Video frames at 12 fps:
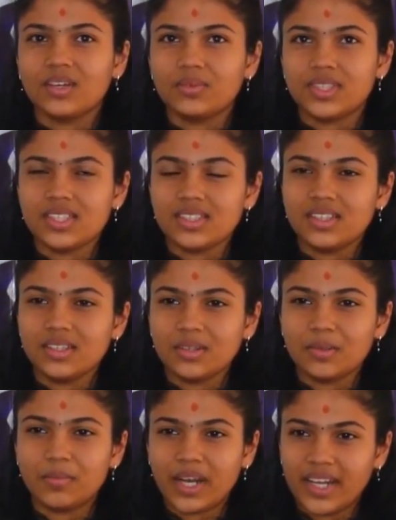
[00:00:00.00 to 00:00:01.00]
Which is
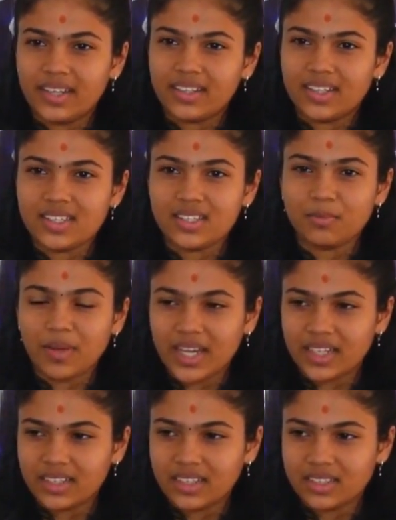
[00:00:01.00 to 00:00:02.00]
the brightest
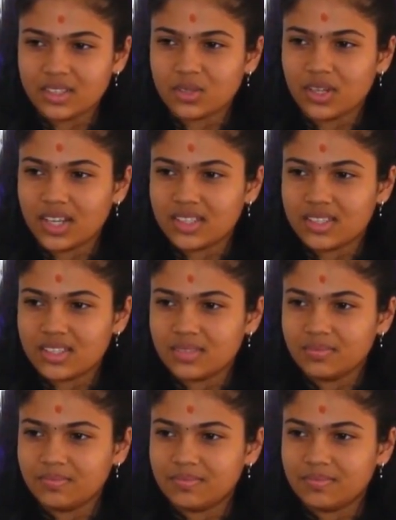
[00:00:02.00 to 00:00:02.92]
planet in the solar system?